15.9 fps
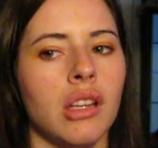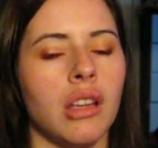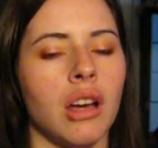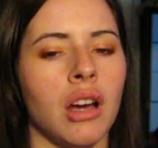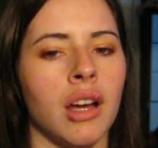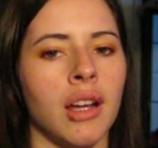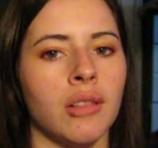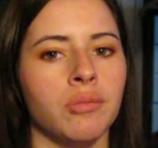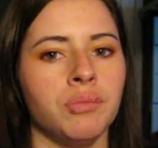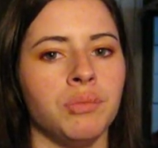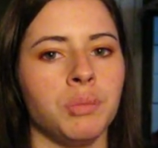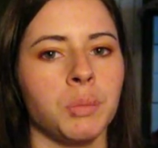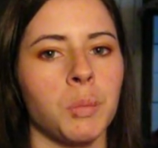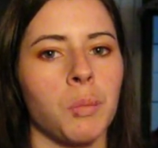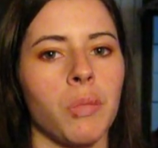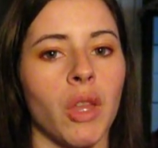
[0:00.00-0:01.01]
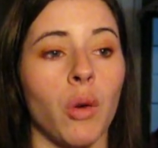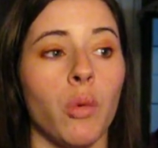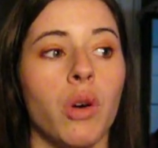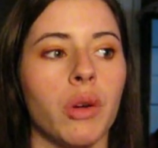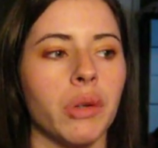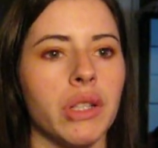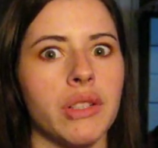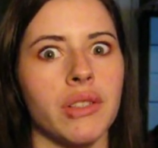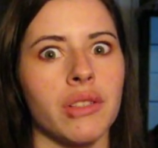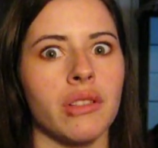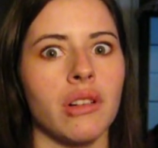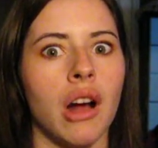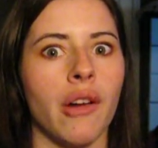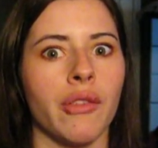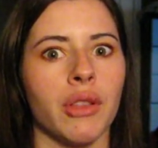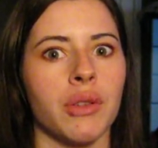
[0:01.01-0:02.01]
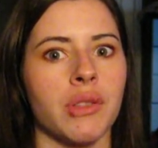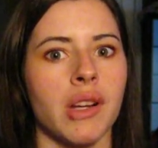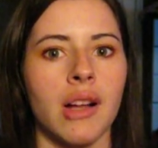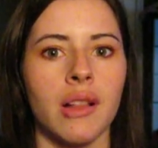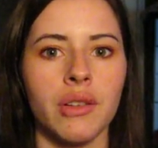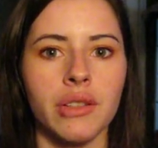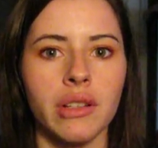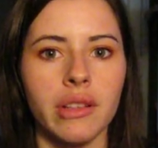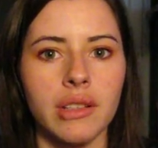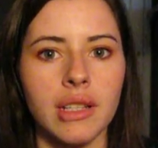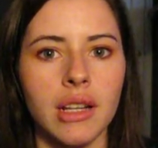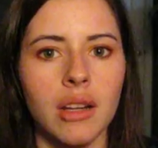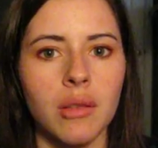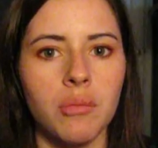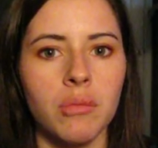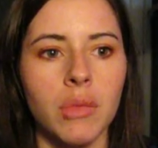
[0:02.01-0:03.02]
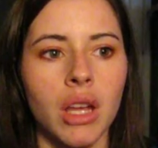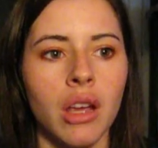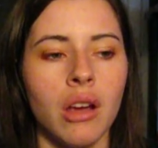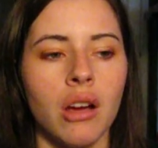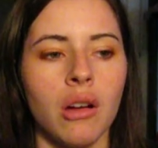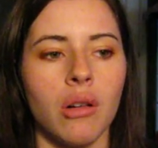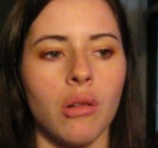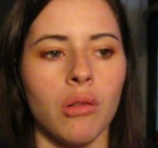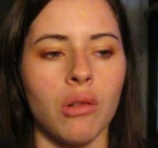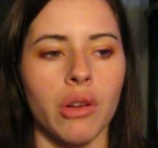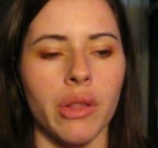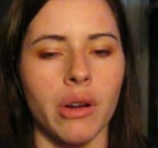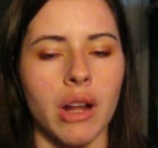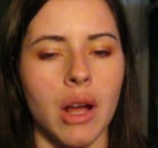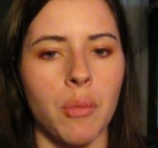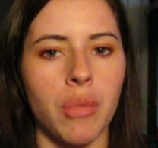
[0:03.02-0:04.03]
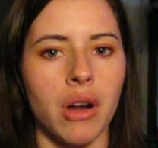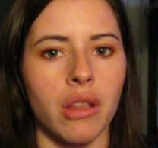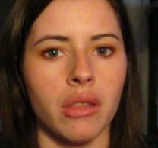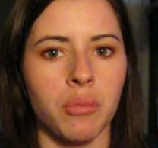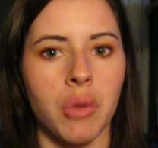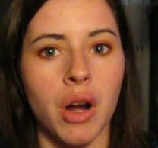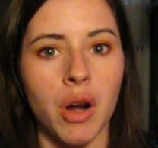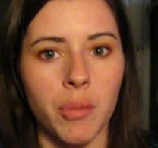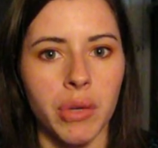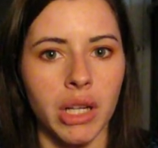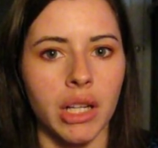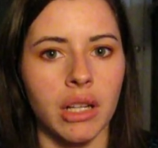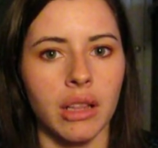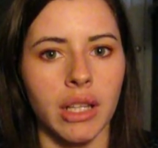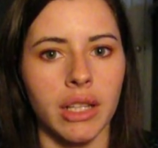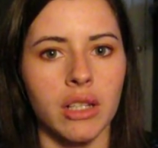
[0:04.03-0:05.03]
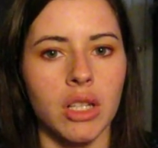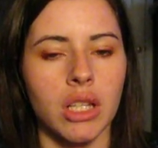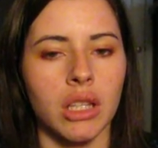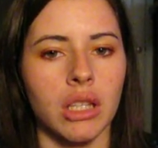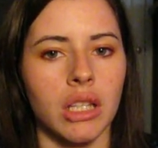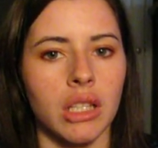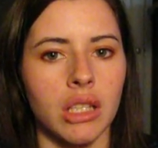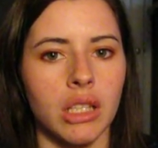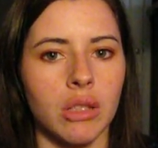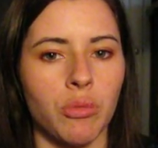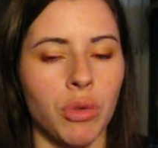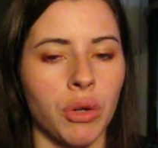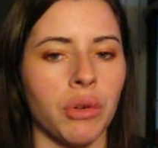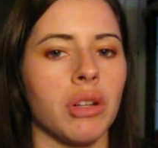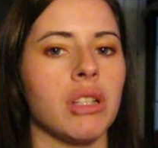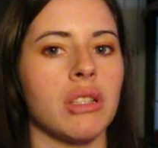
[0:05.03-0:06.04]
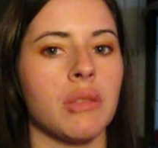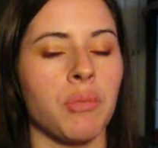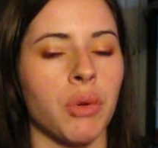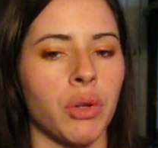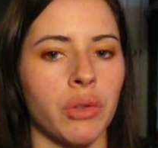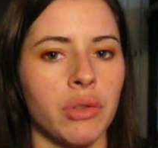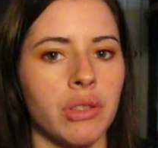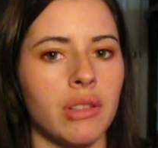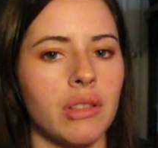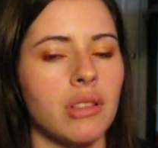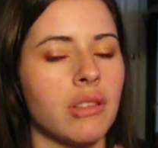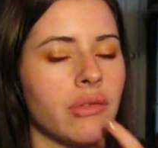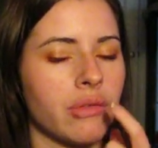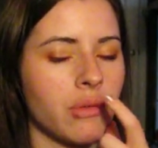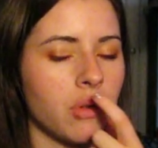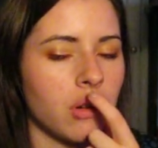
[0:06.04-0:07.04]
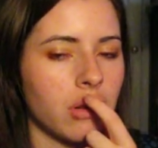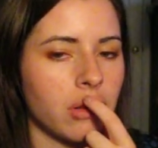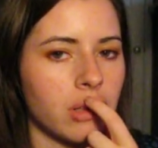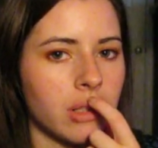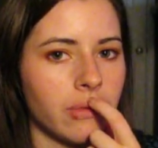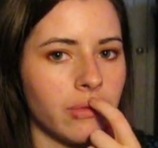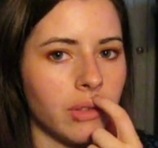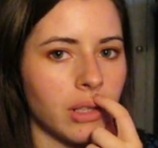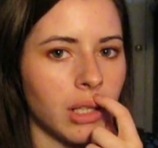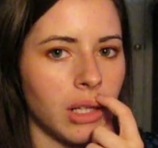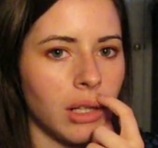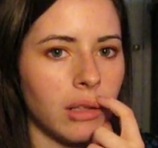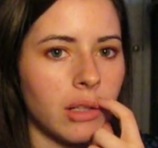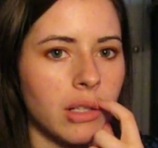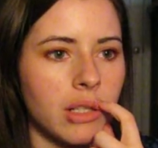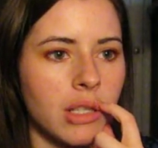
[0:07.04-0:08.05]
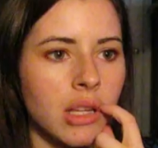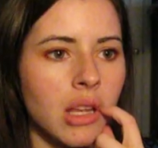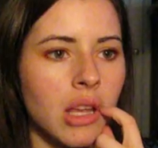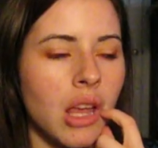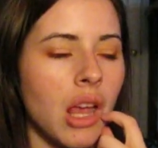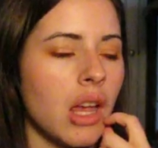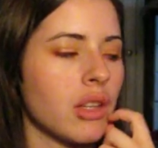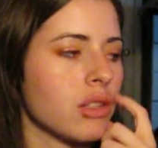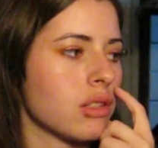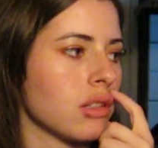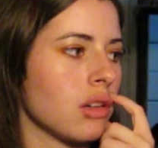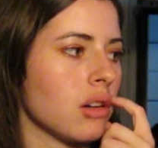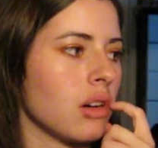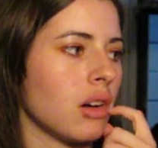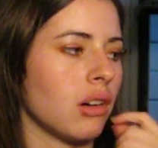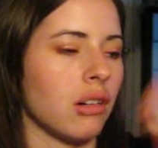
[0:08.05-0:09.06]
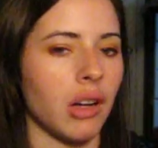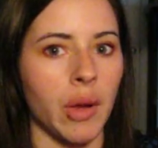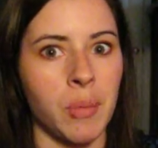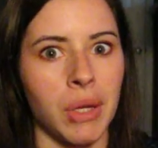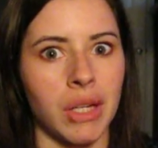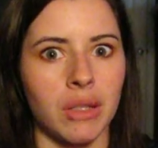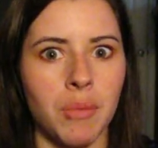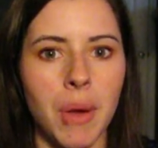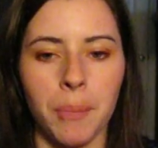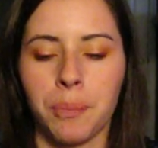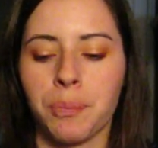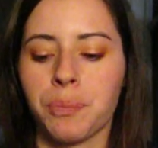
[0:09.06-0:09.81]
um, Walgreens doesn't offer those colors all the time, or they're not part of the permanent collection that Walgreens produces for Sinful Colors, so I picked them up.